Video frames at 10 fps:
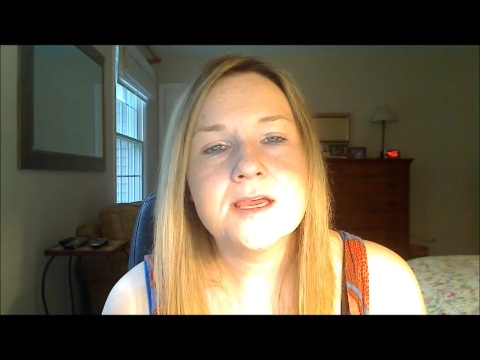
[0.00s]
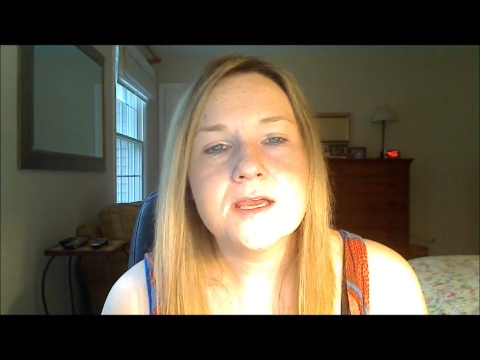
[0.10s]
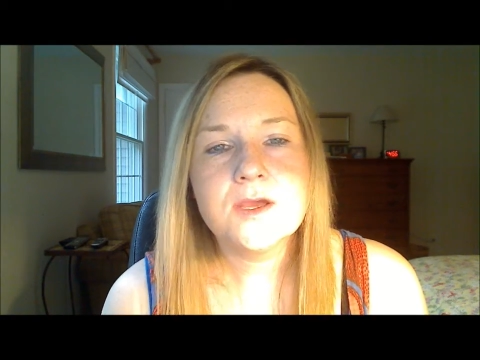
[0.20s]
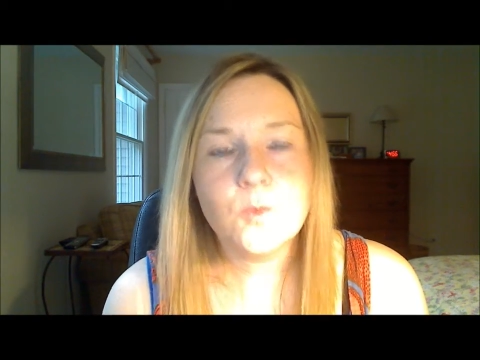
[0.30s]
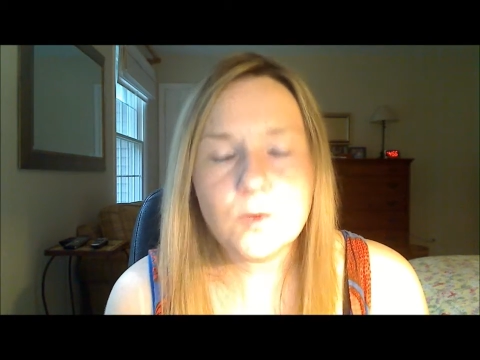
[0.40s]

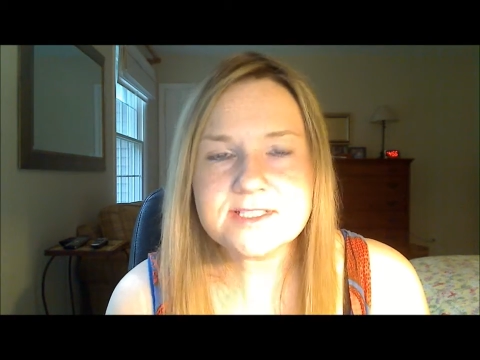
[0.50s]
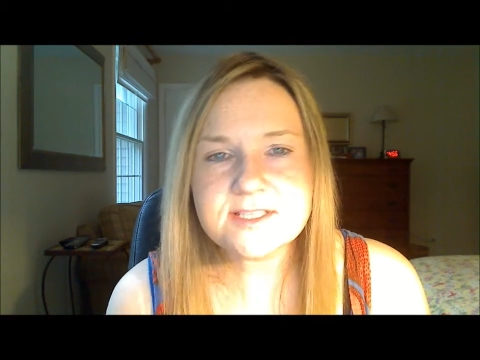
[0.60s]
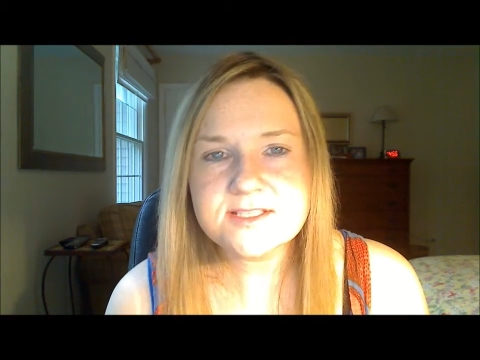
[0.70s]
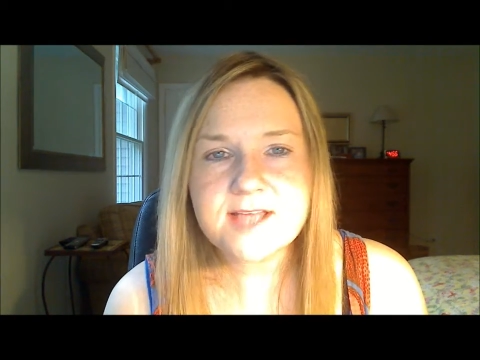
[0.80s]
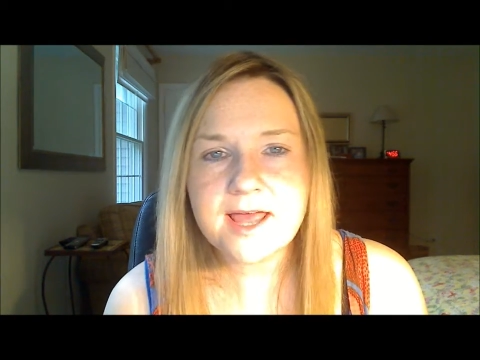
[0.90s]
was
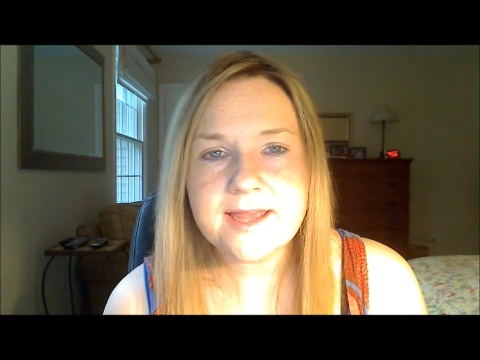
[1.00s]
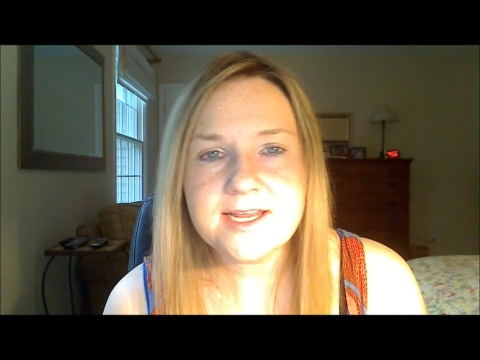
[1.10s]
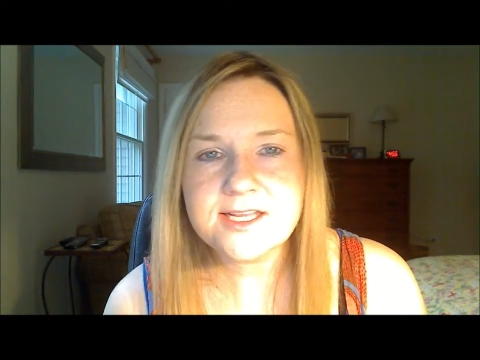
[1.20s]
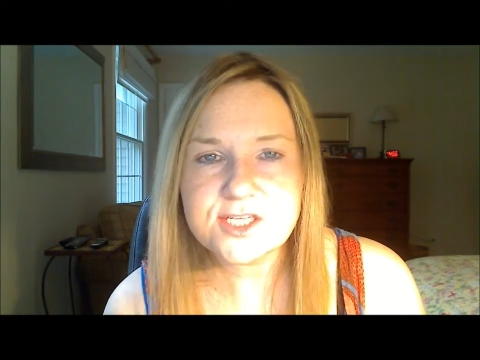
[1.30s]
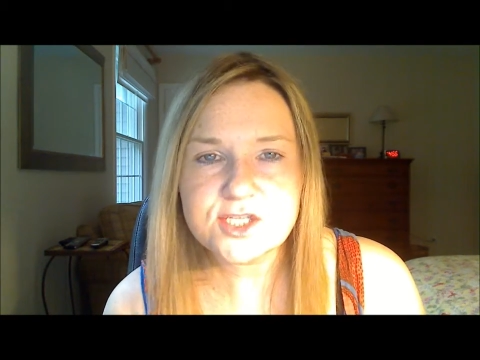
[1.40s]

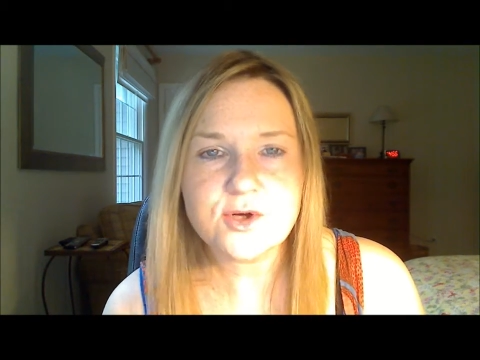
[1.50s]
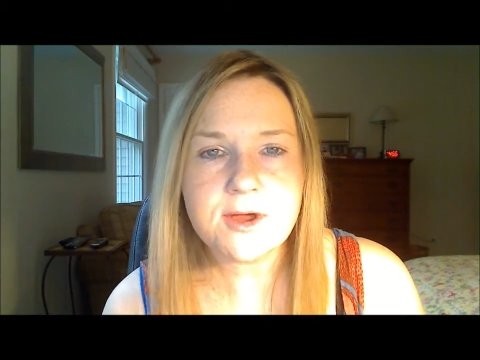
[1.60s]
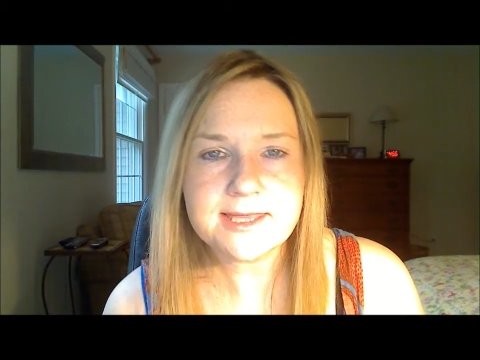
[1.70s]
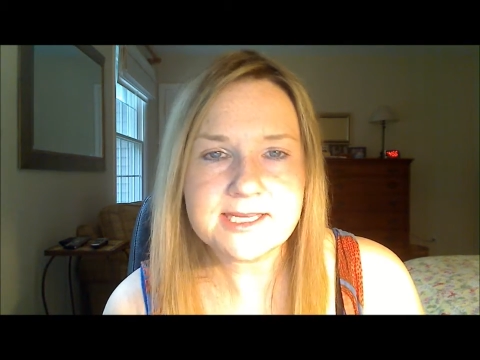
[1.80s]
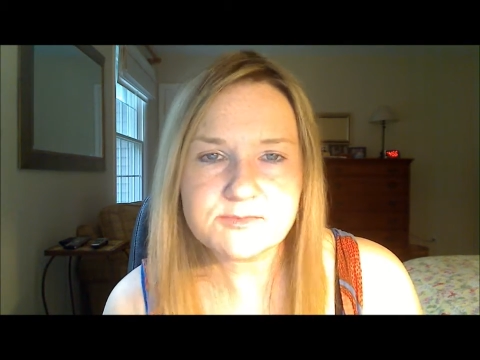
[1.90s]
excited to try
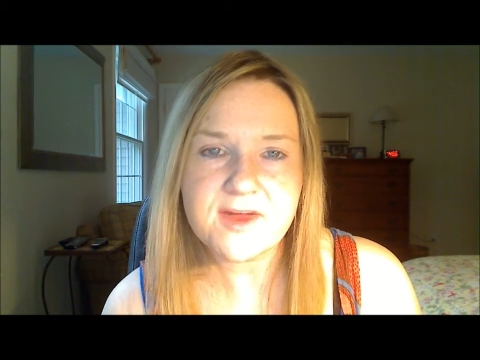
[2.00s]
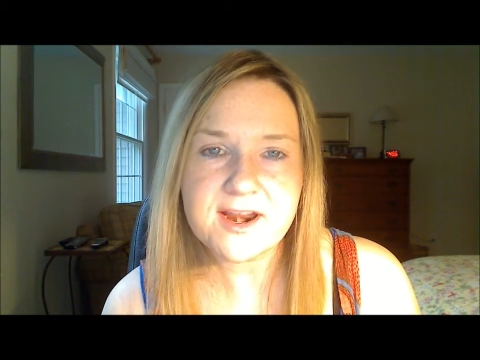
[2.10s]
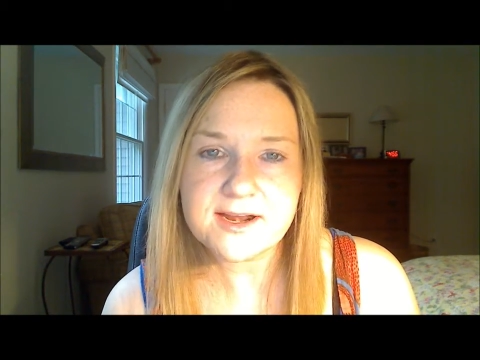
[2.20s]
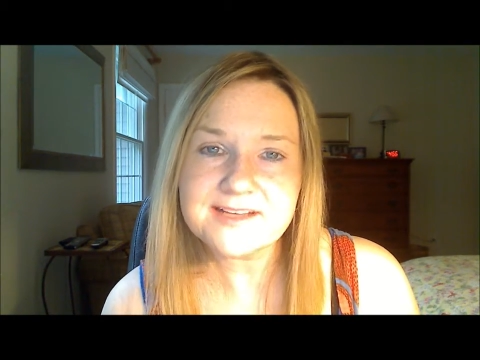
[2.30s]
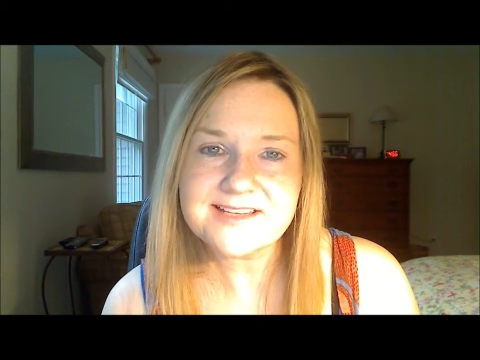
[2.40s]
this
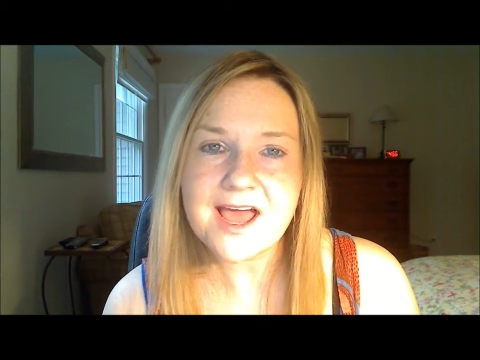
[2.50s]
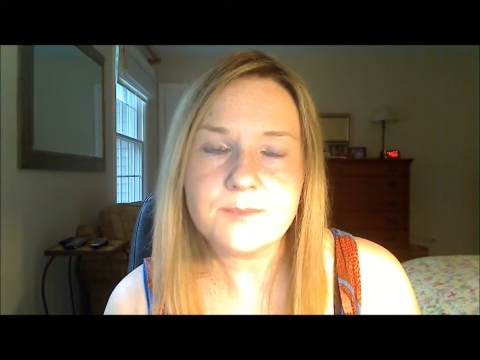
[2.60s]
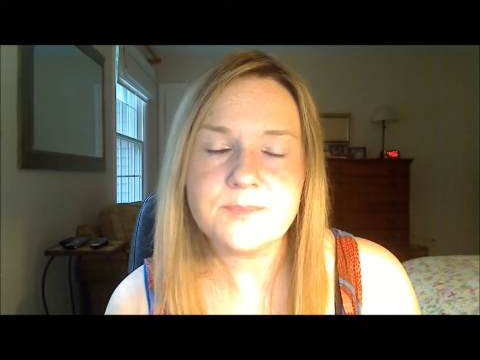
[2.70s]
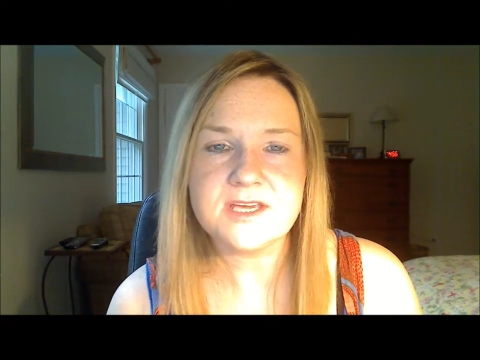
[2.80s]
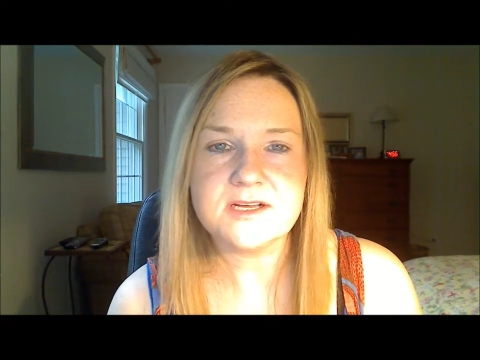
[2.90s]
product out
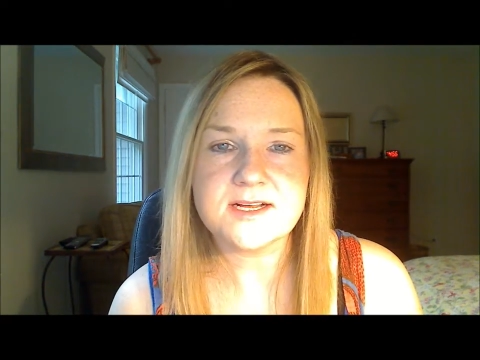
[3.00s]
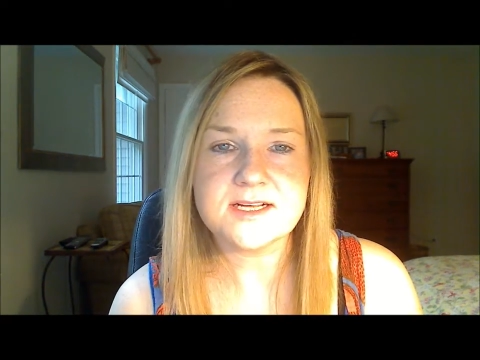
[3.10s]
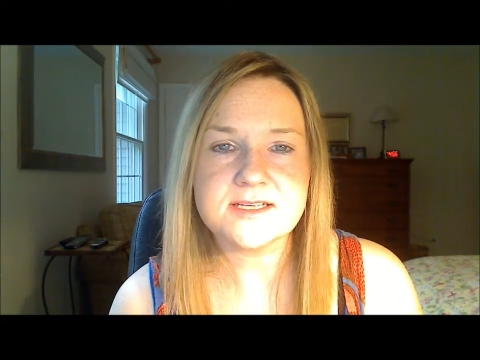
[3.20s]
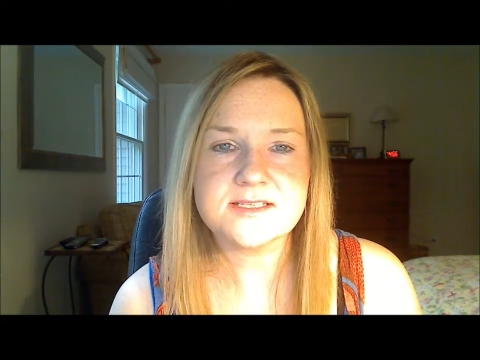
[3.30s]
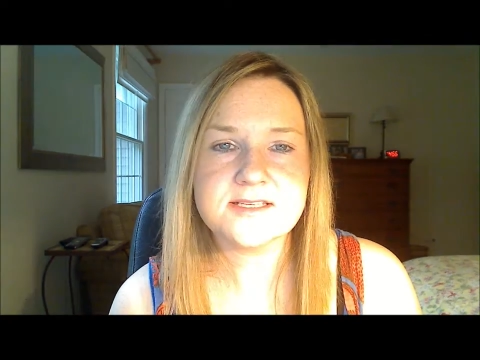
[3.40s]

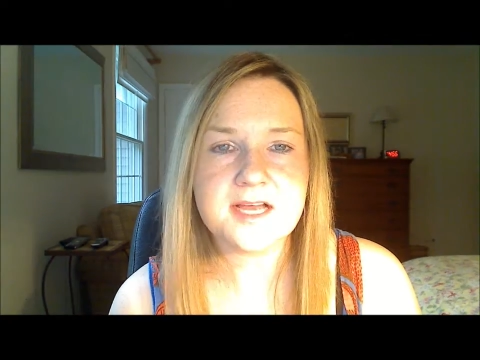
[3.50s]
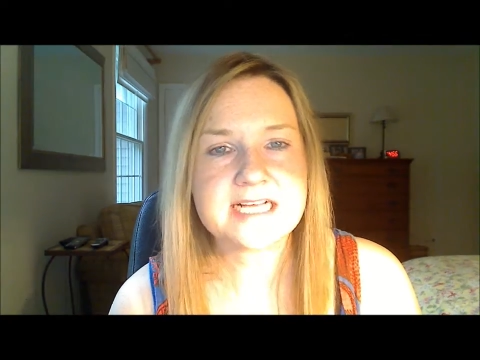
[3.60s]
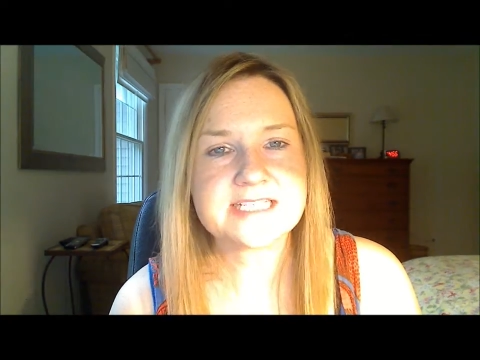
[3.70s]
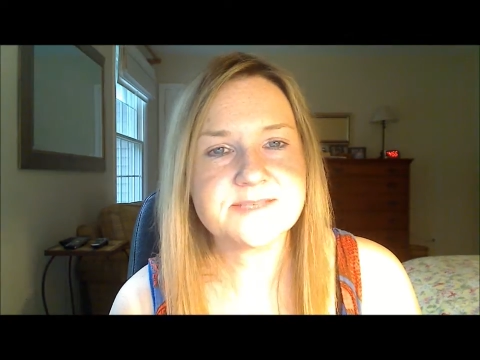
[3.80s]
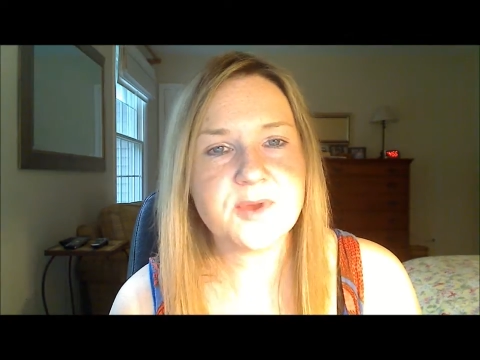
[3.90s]
because I
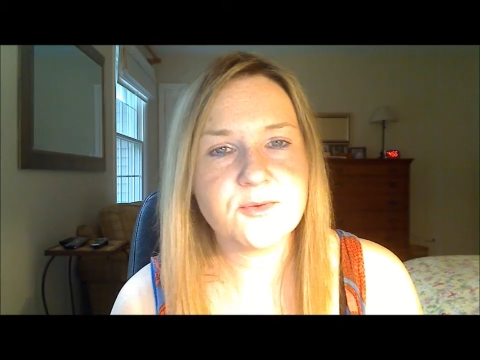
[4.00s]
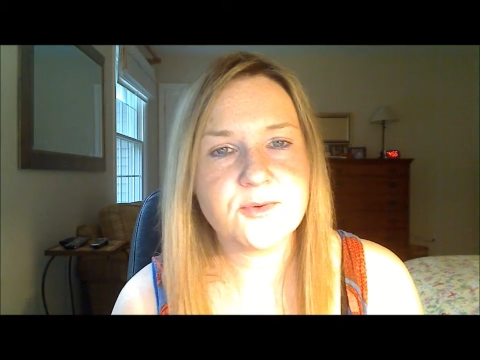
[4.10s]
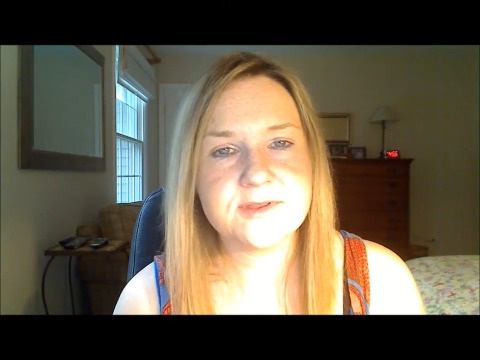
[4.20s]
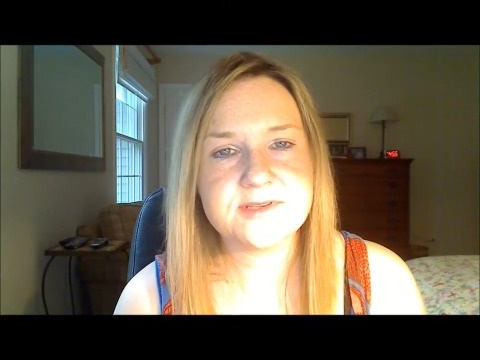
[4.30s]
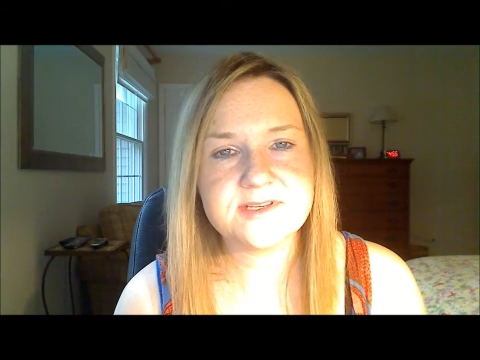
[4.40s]
spoke
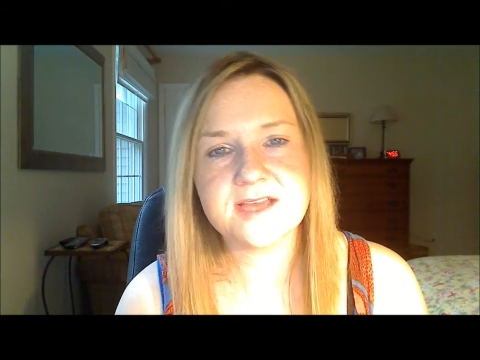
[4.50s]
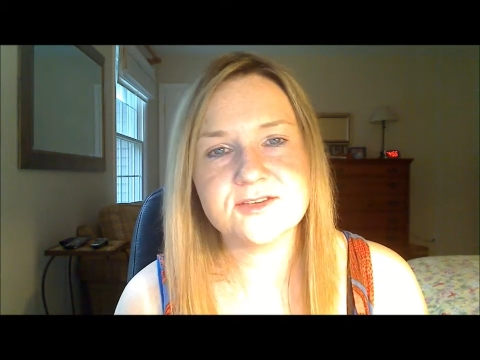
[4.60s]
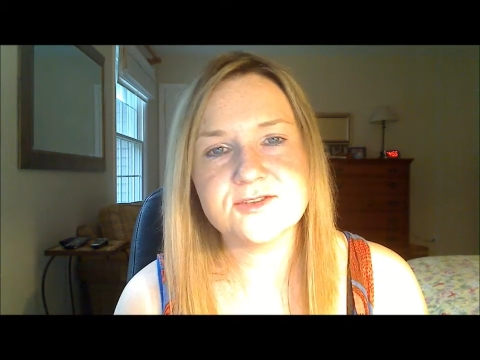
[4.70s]
with Dr.